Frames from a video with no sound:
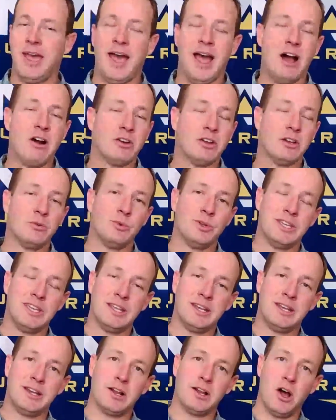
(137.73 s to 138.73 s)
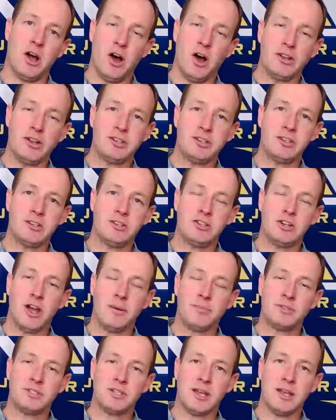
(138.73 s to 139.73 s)
How can we get it onto the
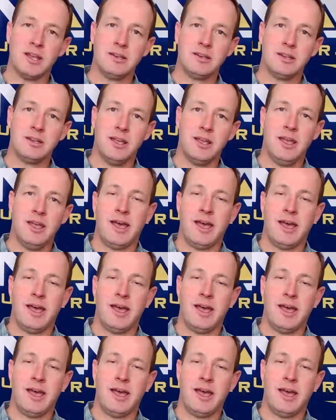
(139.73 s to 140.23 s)
job site?